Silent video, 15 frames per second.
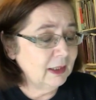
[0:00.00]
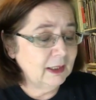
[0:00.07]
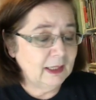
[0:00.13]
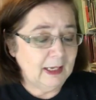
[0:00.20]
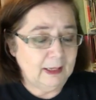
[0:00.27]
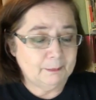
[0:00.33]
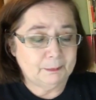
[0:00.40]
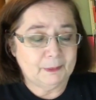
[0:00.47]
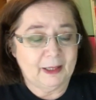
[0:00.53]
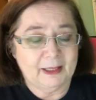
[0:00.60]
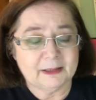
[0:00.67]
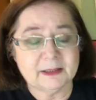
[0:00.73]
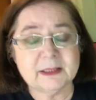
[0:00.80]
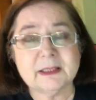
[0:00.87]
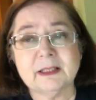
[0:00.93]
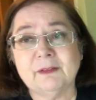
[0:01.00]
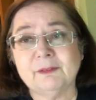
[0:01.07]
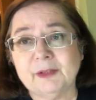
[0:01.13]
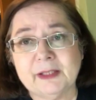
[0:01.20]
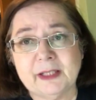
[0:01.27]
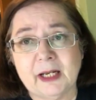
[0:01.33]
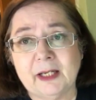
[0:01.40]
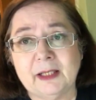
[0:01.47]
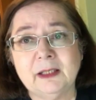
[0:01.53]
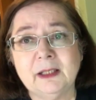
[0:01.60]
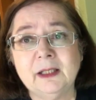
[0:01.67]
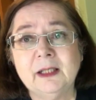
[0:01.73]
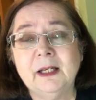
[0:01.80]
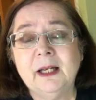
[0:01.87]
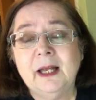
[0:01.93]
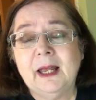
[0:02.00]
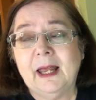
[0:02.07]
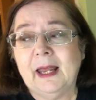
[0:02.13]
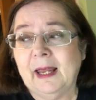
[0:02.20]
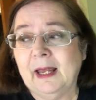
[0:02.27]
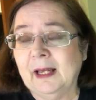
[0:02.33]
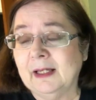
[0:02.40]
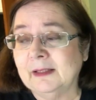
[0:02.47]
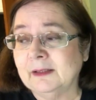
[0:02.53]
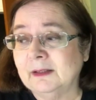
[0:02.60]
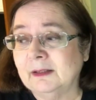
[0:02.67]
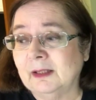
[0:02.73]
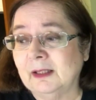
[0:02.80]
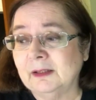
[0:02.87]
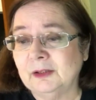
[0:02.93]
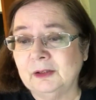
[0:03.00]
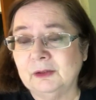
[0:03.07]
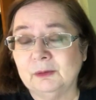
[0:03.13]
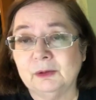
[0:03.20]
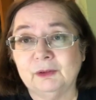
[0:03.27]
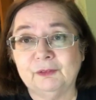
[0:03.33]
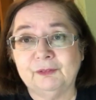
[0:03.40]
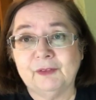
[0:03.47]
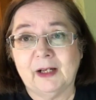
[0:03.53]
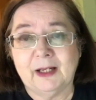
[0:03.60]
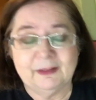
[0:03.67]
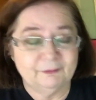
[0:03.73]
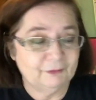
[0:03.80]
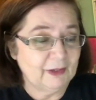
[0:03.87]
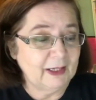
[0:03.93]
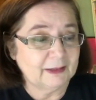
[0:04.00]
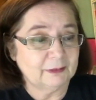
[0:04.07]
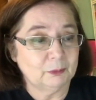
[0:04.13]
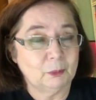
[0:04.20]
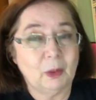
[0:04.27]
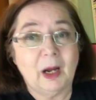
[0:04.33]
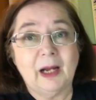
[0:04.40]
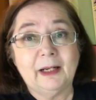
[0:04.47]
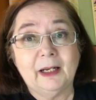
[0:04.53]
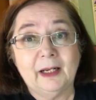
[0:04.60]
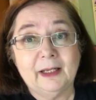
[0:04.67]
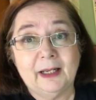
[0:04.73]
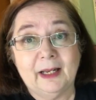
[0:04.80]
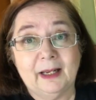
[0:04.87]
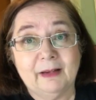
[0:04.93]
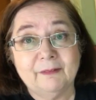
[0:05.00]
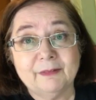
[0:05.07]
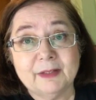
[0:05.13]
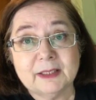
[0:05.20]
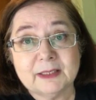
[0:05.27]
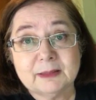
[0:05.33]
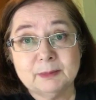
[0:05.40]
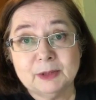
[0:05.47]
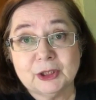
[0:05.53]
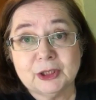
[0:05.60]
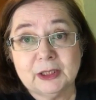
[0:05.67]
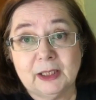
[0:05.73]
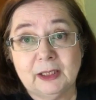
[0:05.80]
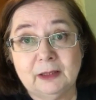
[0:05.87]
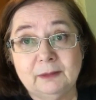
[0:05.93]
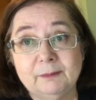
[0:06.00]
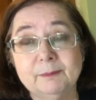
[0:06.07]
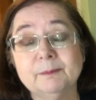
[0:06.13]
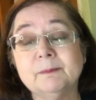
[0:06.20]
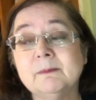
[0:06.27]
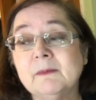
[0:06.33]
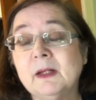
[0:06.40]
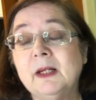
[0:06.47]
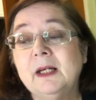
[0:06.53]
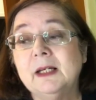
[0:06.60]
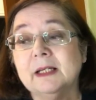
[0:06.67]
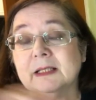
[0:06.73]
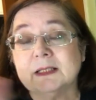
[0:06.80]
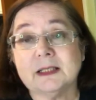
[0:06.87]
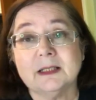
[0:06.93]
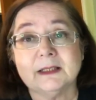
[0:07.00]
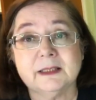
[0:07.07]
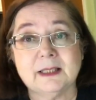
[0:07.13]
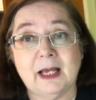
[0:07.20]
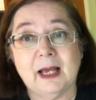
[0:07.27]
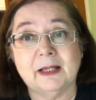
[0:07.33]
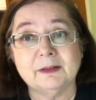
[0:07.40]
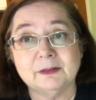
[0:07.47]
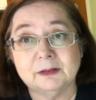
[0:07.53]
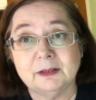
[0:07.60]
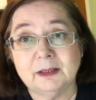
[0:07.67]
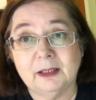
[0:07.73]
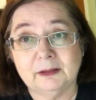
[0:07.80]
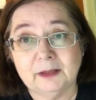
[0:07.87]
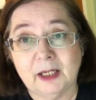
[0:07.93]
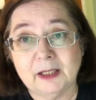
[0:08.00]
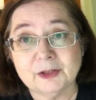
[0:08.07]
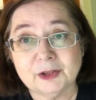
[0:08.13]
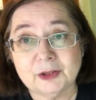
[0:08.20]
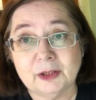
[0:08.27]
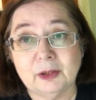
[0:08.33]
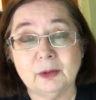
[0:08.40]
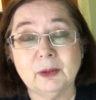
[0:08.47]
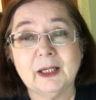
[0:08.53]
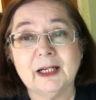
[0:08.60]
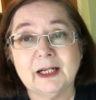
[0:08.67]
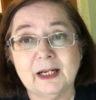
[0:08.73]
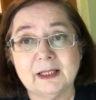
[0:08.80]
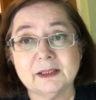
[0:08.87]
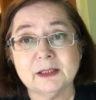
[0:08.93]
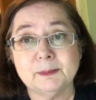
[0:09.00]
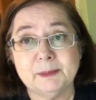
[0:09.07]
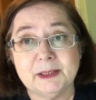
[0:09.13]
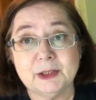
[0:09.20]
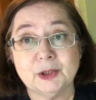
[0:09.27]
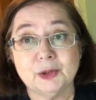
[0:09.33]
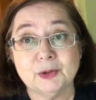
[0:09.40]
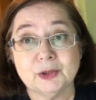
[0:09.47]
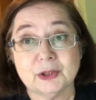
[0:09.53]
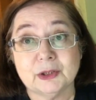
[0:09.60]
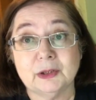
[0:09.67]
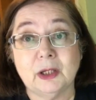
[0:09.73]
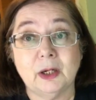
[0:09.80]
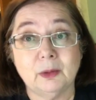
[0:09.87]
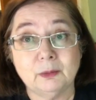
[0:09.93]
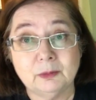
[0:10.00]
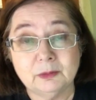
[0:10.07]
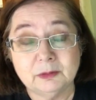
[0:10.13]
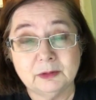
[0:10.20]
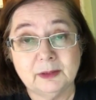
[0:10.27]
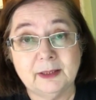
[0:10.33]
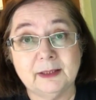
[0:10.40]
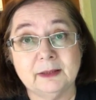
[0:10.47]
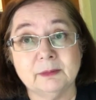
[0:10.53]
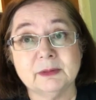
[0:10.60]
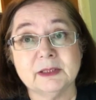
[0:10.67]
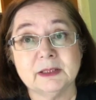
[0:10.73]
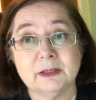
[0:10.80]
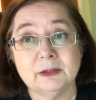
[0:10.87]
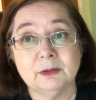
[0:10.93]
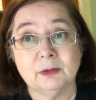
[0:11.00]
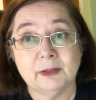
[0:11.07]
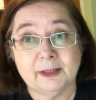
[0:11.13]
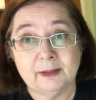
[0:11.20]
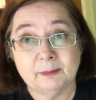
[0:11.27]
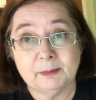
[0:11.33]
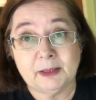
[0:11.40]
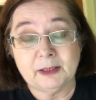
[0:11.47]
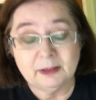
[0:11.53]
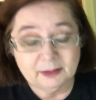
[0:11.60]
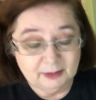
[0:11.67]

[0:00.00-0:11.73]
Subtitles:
and practice every day. And you will find, in fact, why I have this machine is because that Elagio got to be too slow and it was annoying me.